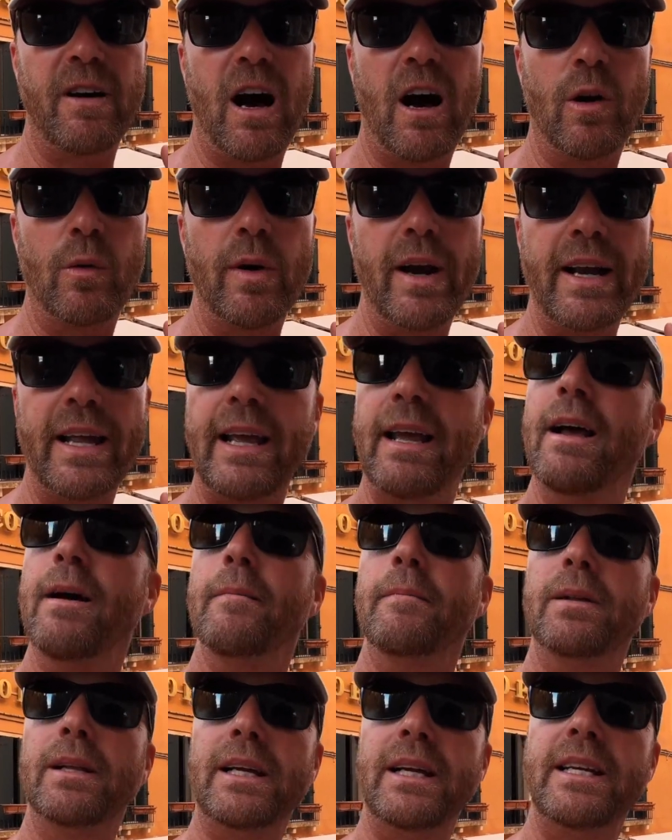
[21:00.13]
already,
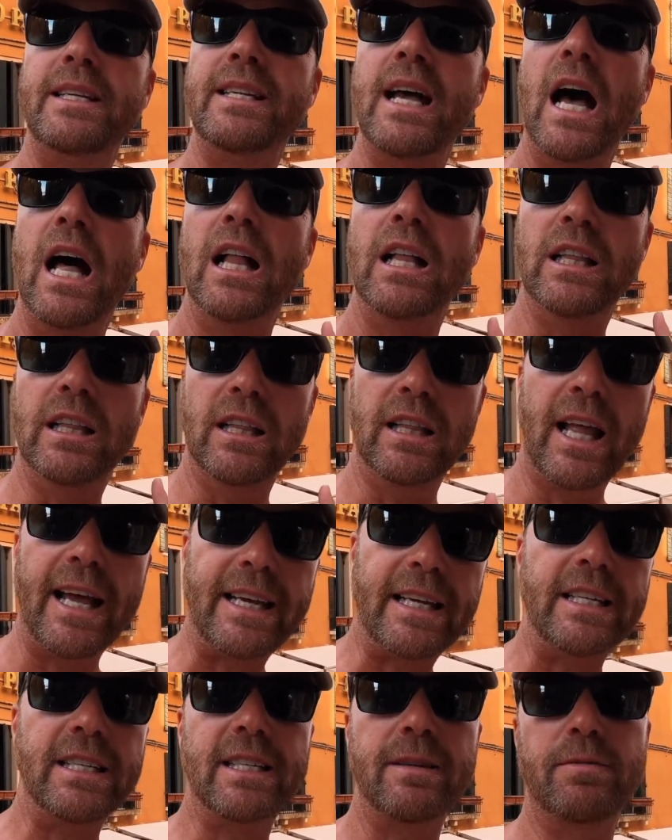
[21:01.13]
please
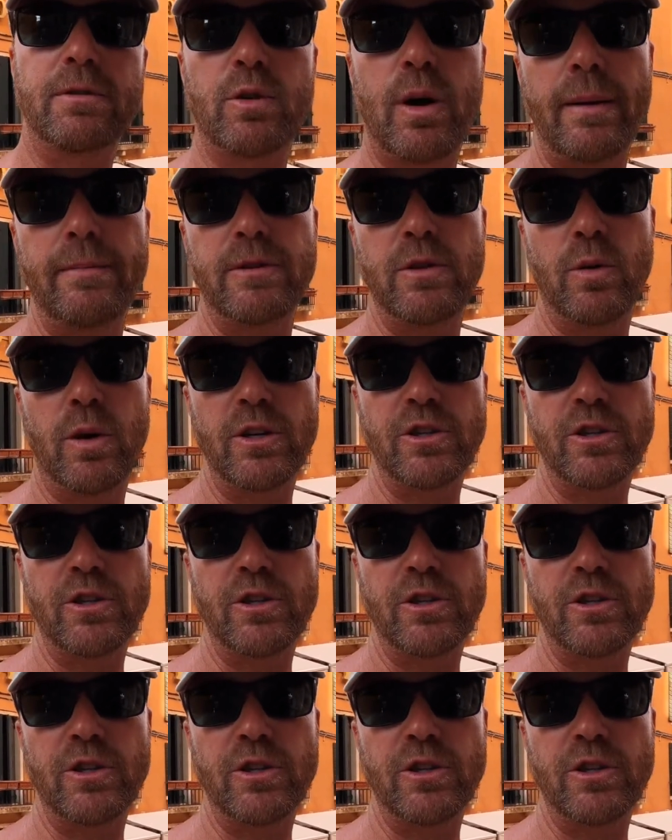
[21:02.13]
like and subscribe to our